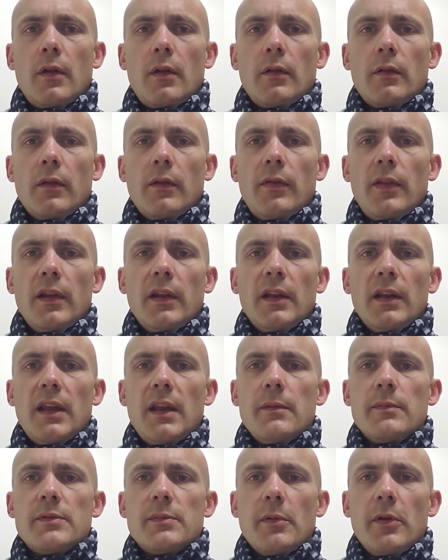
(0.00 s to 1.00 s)
The thing that
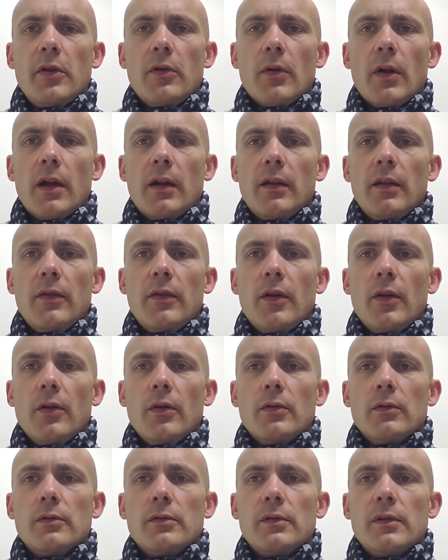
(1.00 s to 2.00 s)
keeps me grounded,
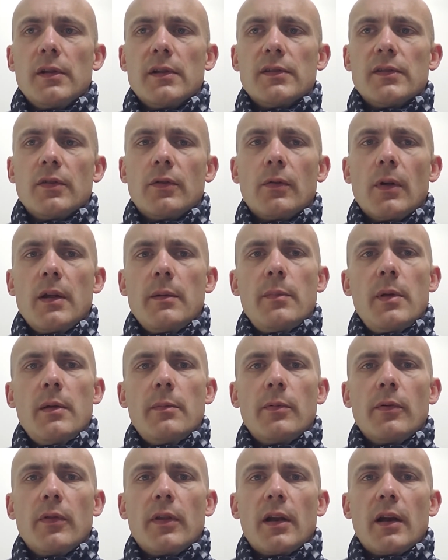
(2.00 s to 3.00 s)
though, is the great
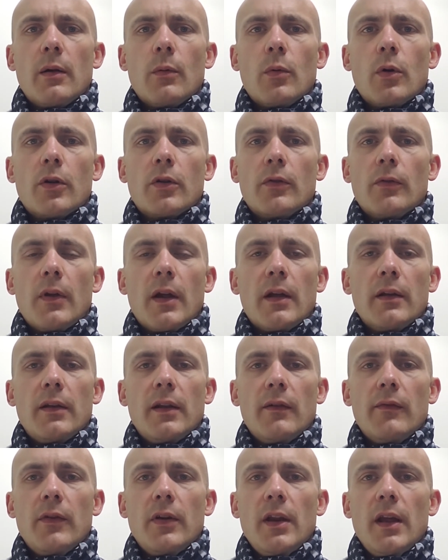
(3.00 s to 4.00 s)
people that I work around
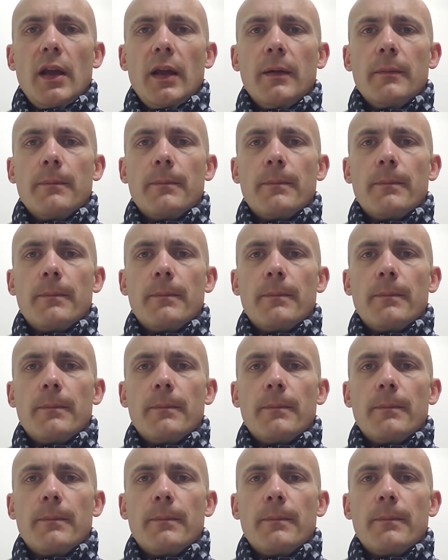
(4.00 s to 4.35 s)
every day.